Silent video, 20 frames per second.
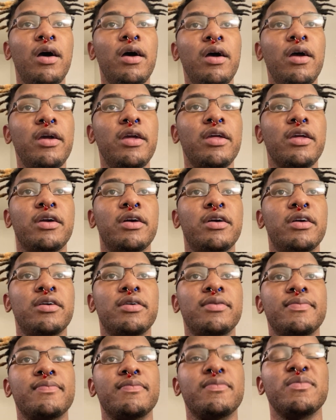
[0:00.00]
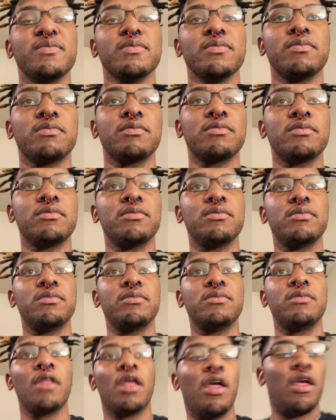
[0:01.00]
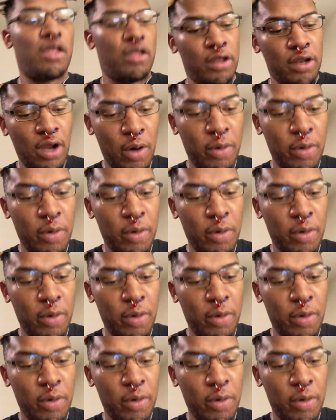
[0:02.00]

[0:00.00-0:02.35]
Hey, cuz. You